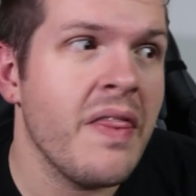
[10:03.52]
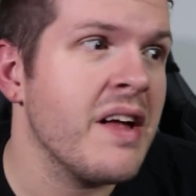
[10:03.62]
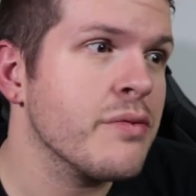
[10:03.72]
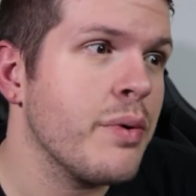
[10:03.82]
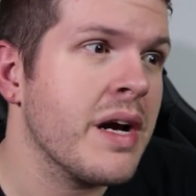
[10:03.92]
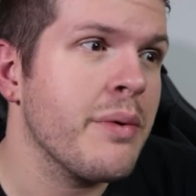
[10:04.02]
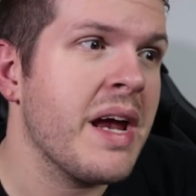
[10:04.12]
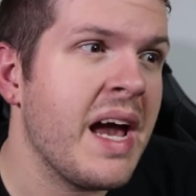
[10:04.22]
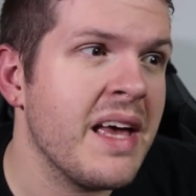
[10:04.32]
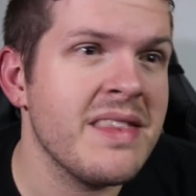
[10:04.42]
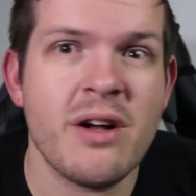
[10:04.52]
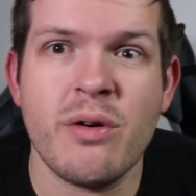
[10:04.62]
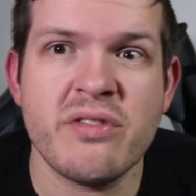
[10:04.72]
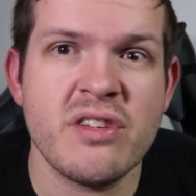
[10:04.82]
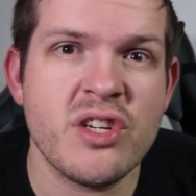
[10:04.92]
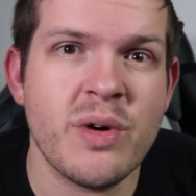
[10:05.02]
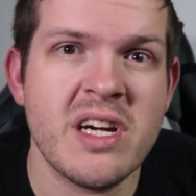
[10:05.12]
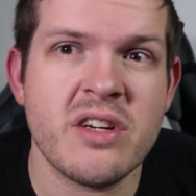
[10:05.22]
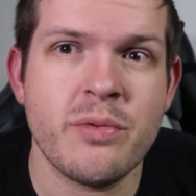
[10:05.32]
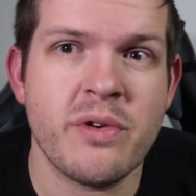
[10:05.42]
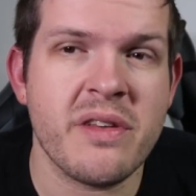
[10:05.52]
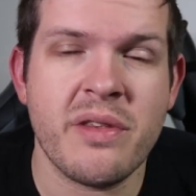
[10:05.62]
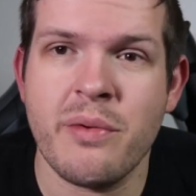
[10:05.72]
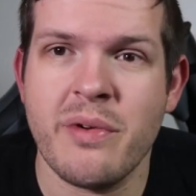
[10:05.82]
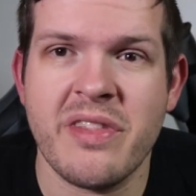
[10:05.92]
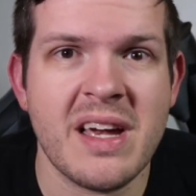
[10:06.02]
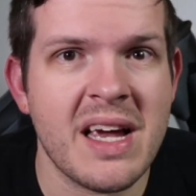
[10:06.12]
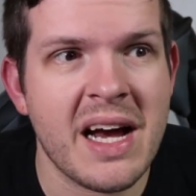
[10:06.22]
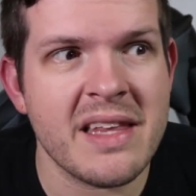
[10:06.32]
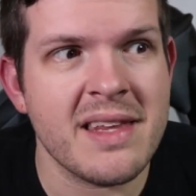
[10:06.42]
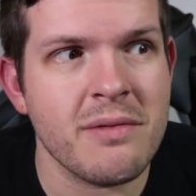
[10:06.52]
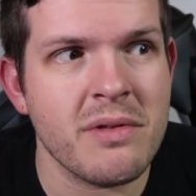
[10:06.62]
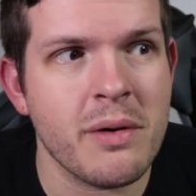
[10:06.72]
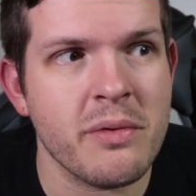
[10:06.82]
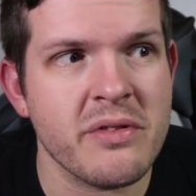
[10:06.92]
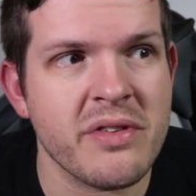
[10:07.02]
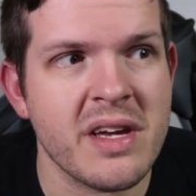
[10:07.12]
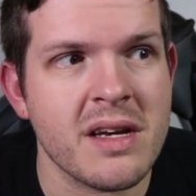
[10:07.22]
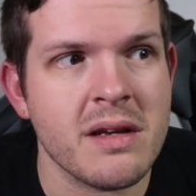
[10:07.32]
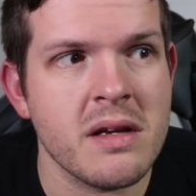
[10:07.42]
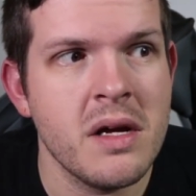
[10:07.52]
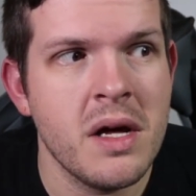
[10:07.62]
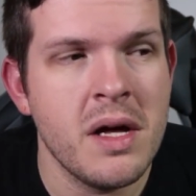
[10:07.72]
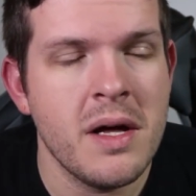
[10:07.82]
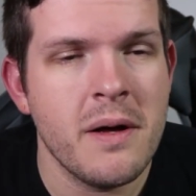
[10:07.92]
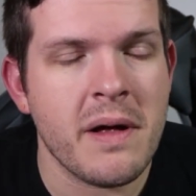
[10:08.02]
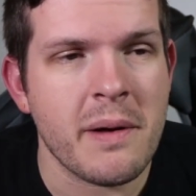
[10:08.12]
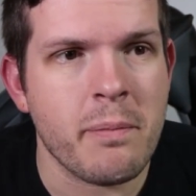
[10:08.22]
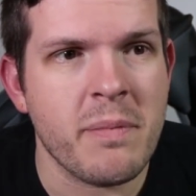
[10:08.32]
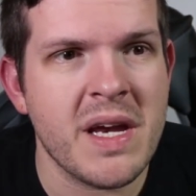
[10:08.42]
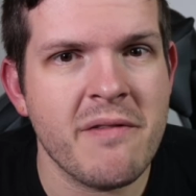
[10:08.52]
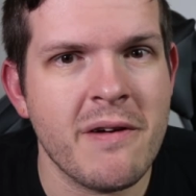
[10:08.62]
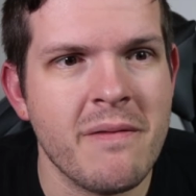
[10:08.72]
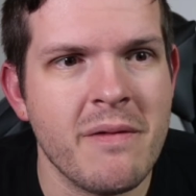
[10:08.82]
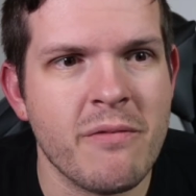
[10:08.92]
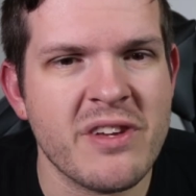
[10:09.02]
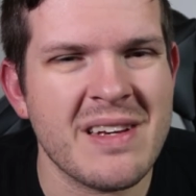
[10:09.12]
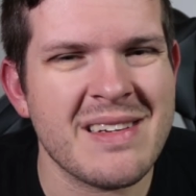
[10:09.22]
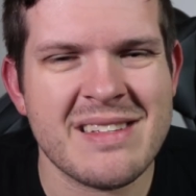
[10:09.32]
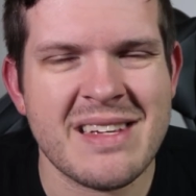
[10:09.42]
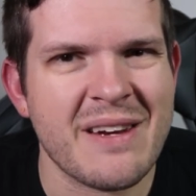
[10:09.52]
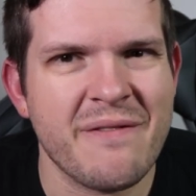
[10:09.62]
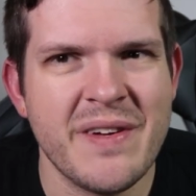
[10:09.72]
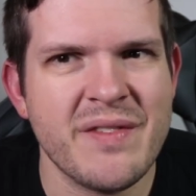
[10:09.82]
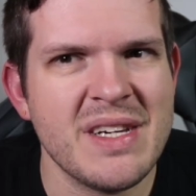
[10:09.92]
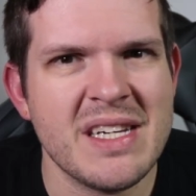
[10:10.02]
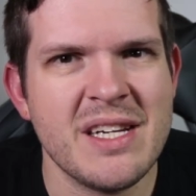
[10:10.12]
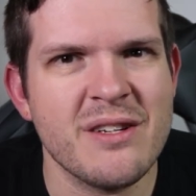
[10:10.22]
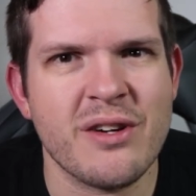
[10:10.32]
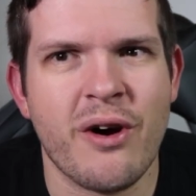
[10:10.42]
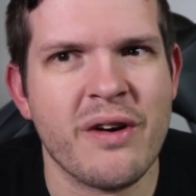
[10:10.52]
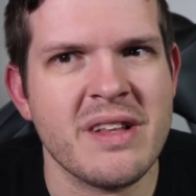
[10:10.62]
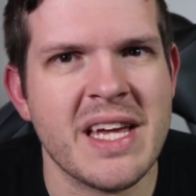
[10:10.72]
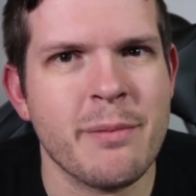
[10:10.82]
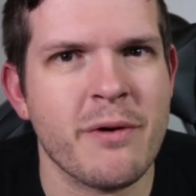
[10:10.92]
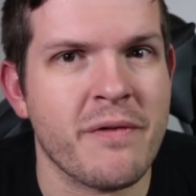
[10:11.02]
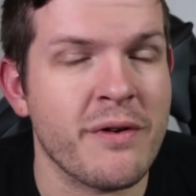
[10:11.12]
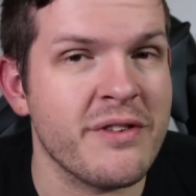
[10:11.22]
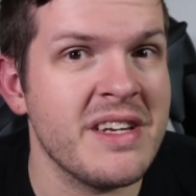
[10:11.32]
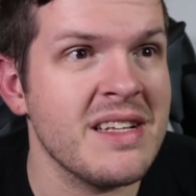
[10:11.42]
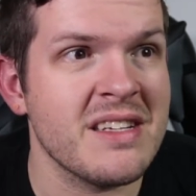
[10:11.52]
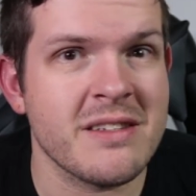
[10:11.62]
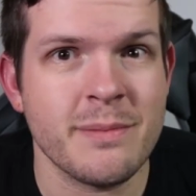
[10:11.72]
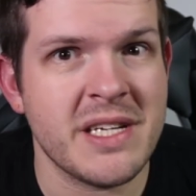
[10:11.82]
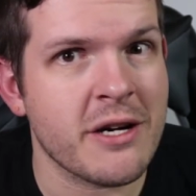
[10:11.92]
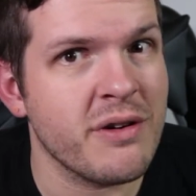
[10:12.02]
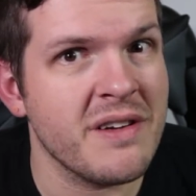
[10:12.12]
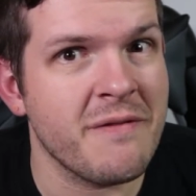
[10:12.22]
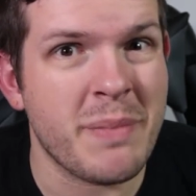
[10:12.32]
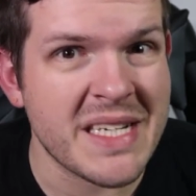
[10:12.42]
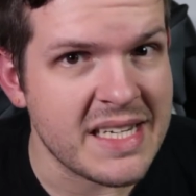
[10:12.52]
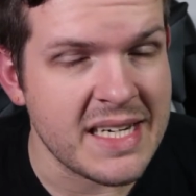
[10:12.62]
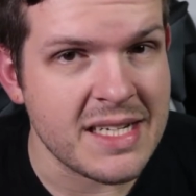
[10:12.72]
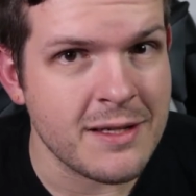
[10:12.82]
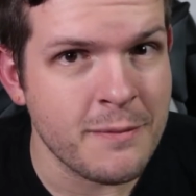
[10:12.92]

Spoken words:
That's why we had that whole situation with that guy that was like given sentenced like 15 years hard labor for stealing some decorative bunting.